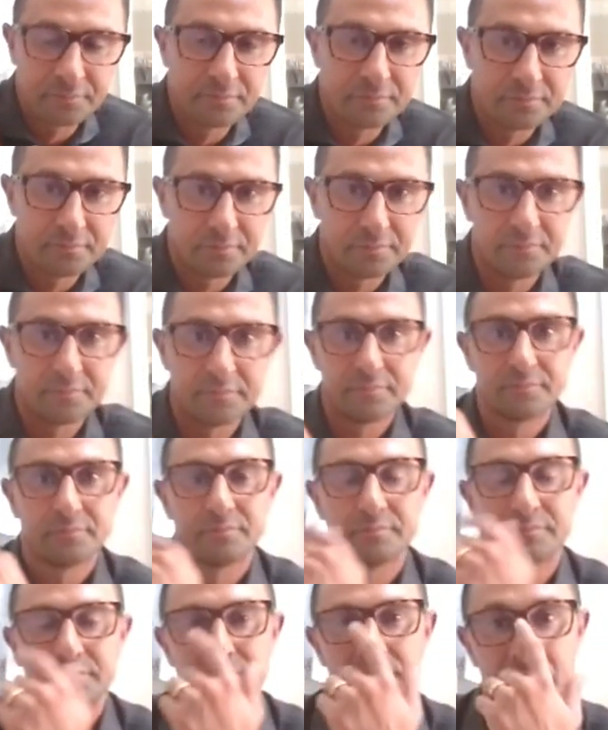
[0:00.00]

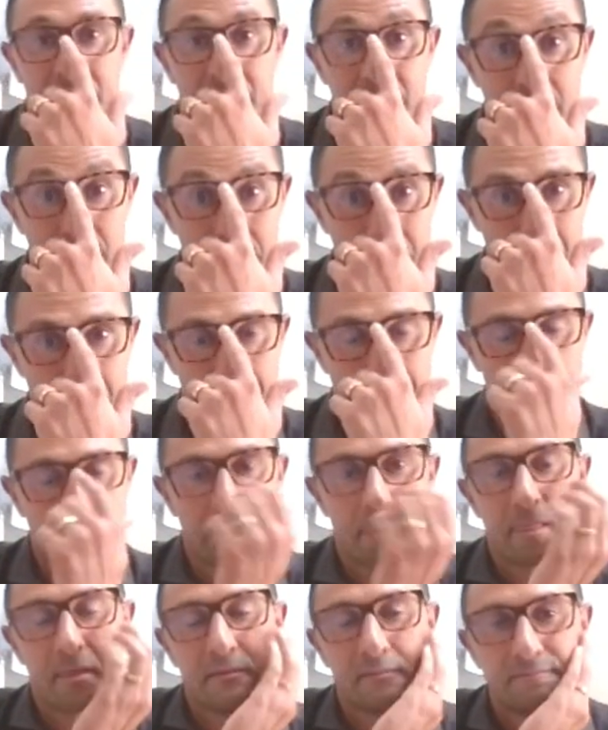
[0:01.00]

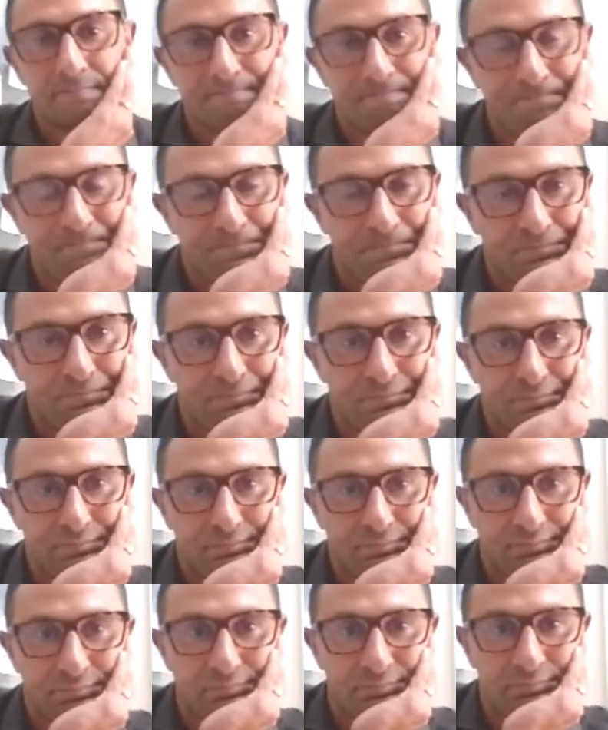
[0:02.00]

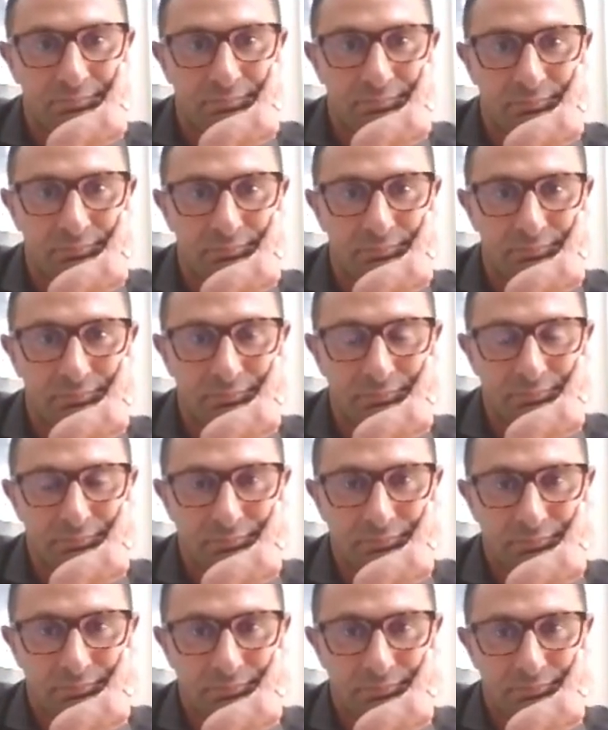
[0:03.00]

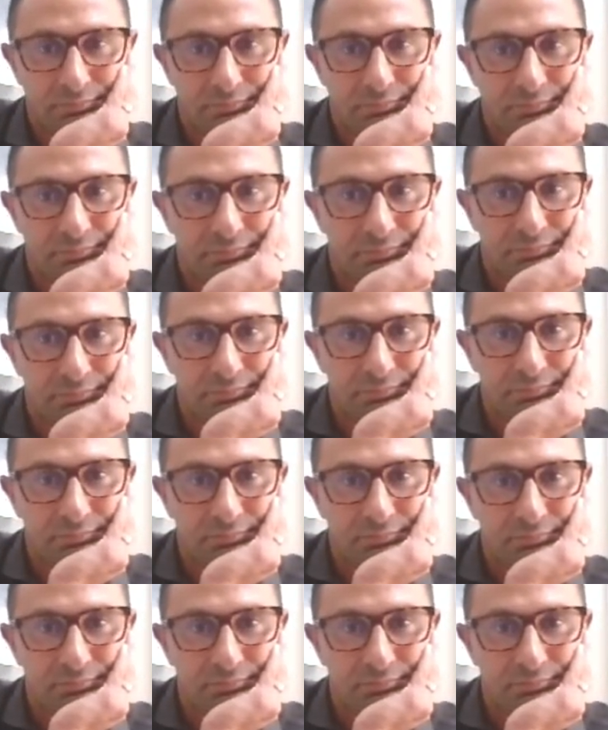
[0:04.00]
This person isn't speaking.